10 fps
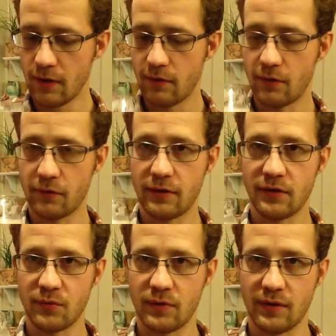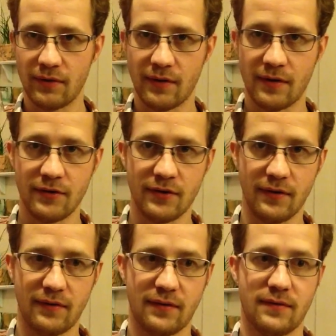The New Zealand ones are
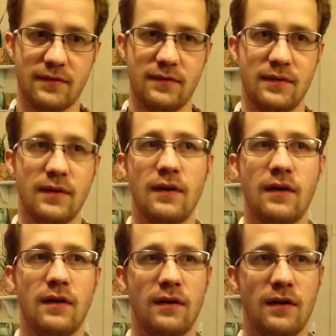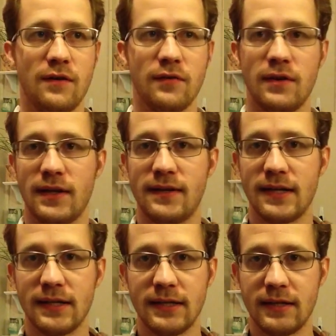just
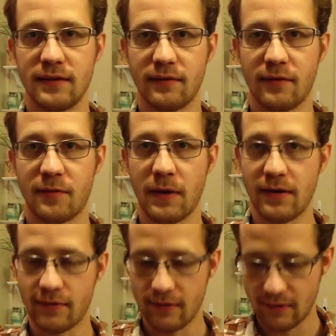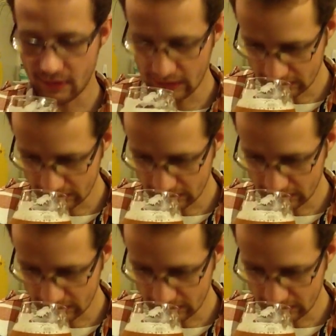unrelentingly spicy.